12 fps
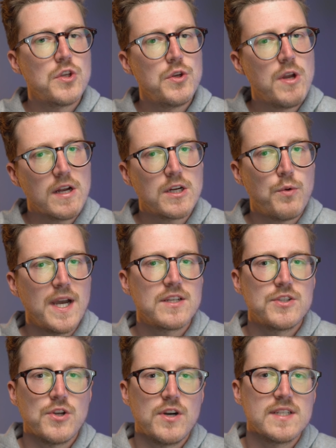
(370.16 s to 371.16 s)
to quick
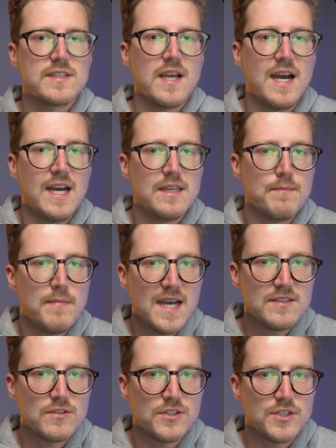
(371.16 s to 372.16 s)
shots and
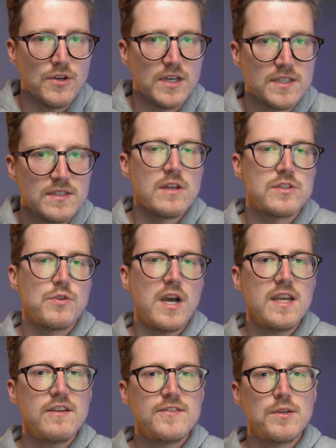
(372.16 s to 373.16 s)
master shots. So now
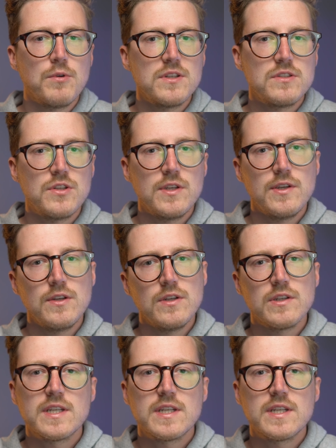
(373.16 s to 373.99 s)
if you want to